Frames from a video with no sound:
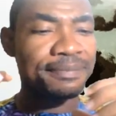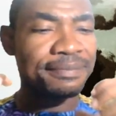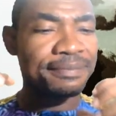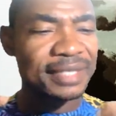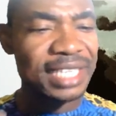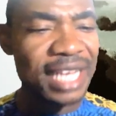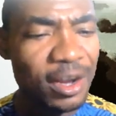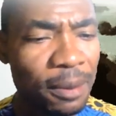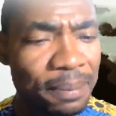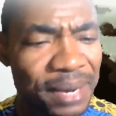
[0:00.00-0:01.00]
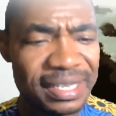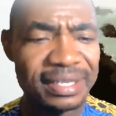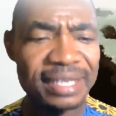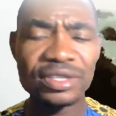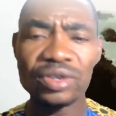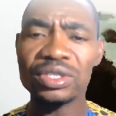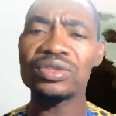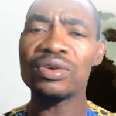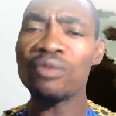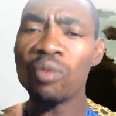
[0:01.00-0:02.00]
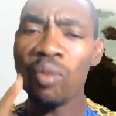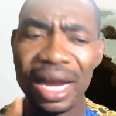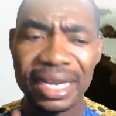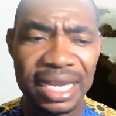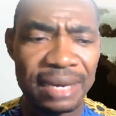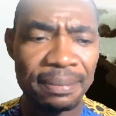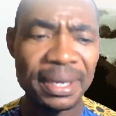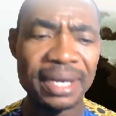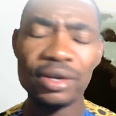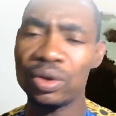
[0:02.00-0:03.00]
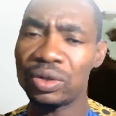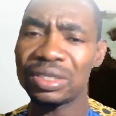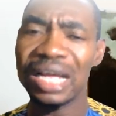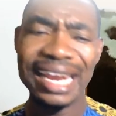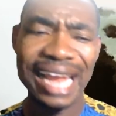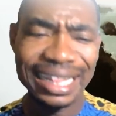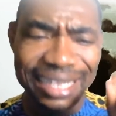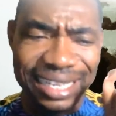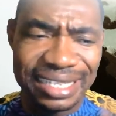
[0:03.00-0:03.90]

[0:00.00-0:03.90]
a complex sentence consists of one independent clause and at least